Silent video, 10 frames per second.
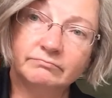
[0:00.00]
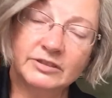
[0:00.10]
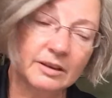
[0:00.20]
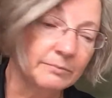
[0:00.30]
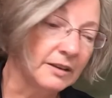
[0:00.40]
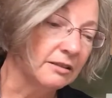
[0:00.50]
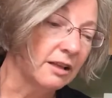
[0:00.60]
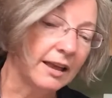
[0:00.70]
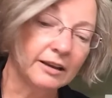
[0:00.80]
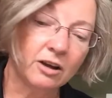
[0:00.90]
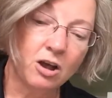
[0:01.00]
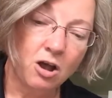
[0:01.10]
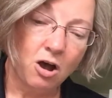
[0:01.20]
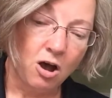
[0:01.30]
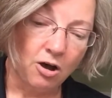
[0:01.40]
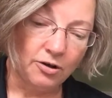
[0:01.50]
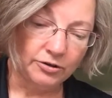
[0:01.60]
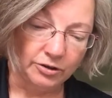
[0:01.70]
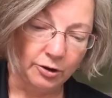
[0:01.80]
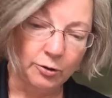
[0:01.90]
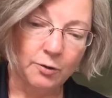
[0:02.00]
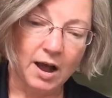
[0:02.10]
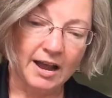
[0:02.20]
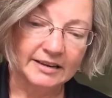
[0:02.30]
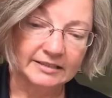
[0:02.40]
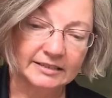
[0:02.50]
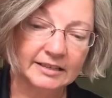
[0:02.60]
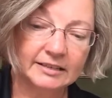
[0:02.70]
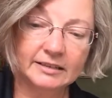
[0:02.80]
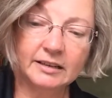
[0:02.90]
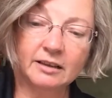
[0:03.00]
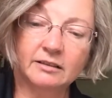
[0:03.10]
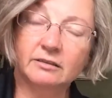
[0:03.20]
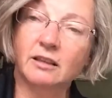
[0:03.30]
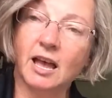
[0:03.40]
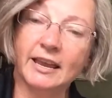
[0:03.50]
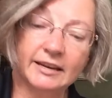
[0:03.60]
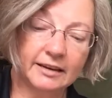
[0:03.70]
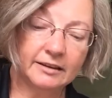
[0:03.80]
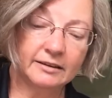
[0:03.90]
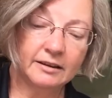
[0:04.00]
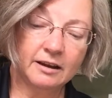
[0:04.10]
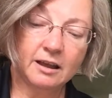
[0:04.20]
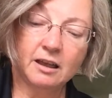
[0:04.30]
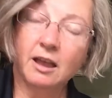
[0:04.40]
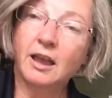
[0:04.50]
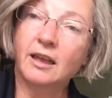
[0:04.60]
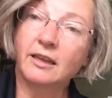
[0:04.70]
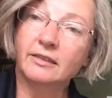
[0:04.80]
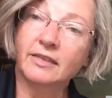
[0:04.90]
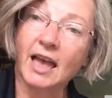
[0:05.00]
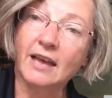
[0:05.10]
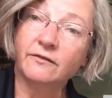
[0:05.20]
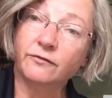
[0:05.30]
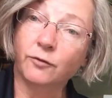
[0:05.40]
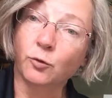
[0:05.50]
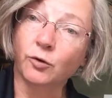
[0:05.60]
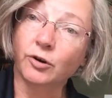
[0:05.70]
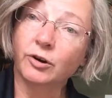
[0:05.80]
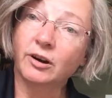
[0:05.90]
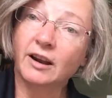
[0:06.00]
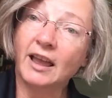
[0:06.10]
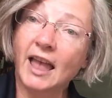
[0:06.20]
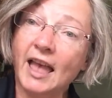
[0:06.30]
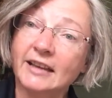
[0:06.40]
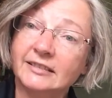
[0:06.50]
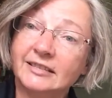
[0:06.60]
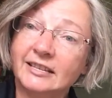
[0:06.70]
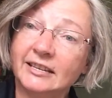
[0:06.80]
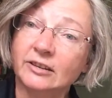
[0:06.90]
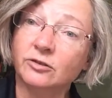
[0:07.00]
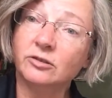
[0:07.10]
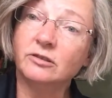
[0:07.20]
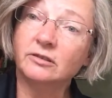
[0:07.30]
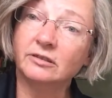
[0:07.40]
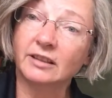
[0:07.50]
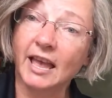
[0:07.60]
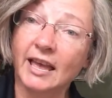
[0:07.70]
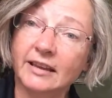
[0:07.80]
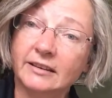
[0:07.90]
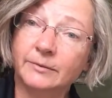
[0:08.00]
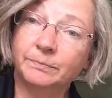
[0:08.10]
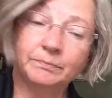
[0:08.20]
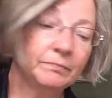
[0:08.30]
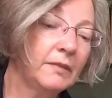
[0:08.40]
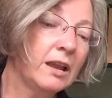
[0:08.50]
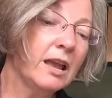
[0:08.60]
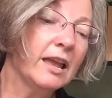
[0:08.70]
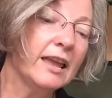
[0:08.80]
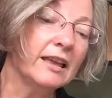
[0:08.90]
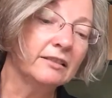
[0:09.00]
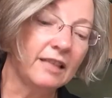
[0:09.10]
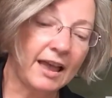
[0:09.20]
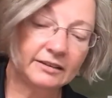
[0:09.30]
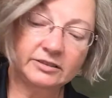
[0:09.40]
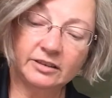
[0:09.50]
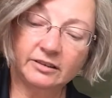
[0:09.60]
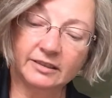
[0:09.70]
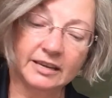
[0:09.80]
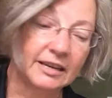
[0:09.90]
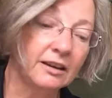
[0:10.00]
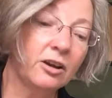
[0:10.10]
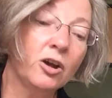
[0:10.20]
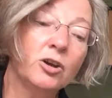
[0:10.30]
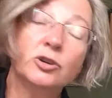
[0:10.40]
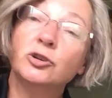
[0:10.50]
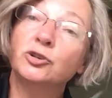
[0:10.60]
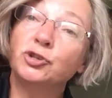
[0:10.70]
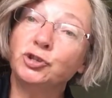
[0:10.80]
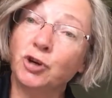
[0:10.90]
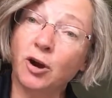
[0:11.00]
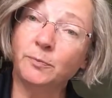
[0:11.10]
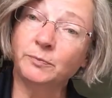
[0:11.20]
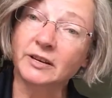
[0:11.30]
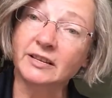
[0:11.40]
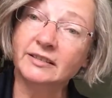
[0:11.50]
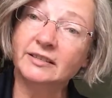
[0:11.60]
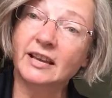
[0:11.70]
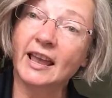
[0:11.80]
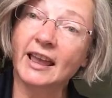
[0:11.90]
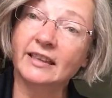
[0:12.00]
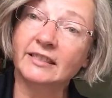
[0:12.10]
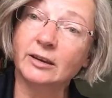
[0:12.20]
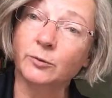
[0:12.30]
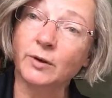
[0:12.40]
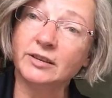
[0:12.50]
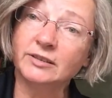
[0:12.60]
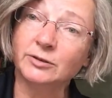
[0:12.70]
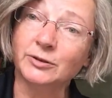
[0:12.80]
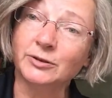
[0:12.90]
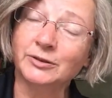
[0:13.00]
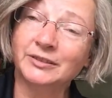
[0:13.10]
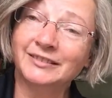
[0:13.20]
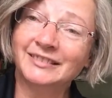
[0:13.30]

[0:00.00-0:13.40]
something like, although I did like that four had teal lead, it lacked the sharpness and the eraser